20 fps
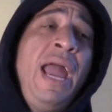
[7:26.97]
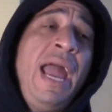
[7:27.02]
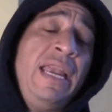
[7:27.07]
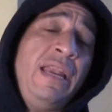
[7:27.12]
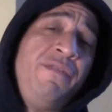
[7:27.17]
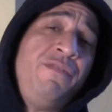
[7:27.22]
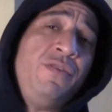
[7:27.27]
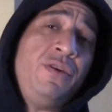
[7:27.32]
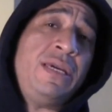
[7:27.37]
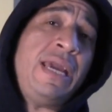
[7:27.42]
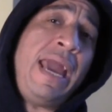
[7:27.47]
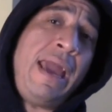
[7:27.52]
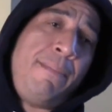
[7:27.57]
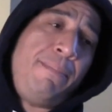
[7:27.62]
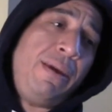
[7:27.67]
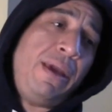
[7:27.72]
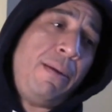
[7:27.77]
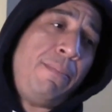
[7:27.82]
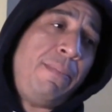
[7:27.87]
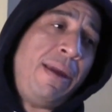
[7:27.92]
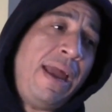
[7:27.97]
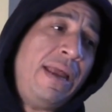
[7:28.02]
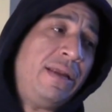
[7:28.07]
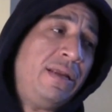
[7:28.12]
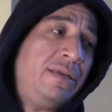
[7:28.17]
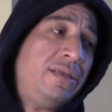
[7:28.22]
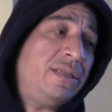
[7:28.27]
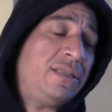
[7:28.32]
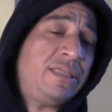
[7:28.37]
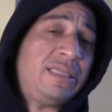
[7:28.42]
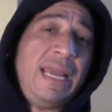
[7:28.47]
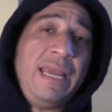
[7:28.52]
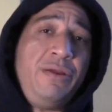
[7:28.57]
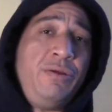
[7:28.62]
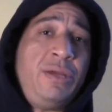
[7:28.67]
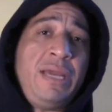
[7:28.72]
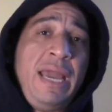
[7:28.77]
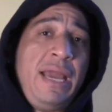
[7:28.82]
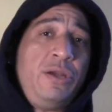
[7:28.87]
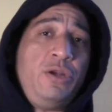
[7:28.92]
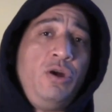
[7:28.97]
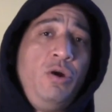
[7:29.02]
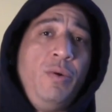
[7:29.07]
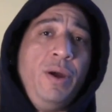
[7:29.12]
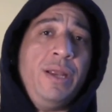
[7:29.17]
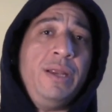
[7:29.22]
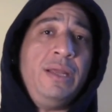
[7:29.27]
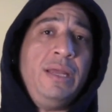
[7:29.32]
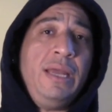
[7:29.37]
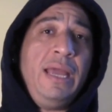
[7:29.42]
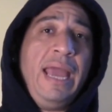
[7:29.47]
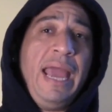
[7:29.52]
And if you can't, be a man and just say you can't do it.